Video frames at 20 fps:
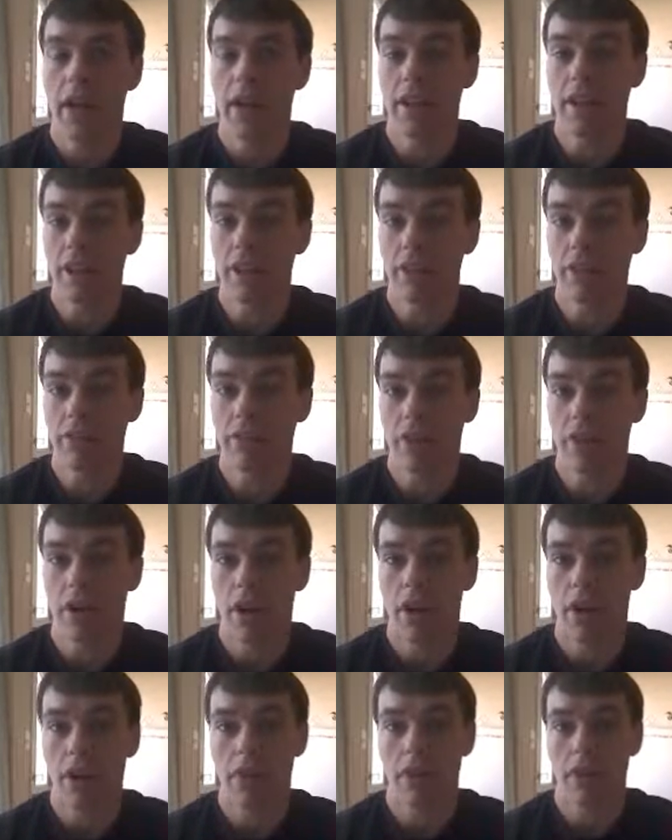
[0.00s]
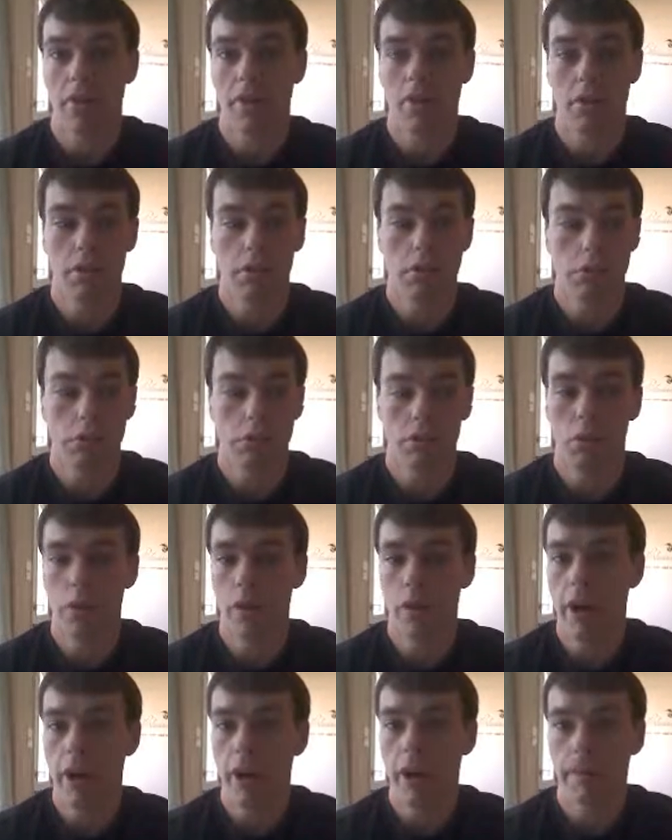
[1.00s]
ideas for how to do
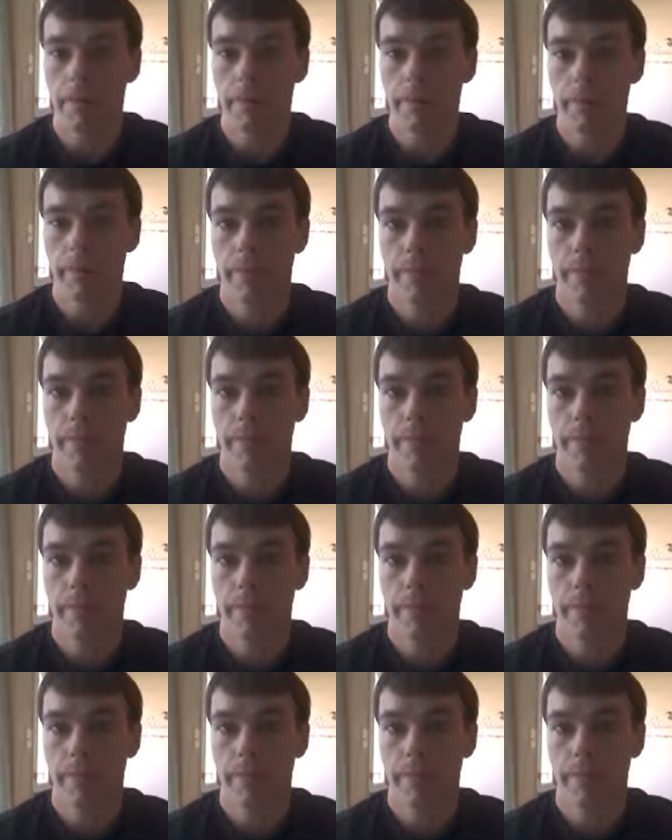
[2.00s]
it well.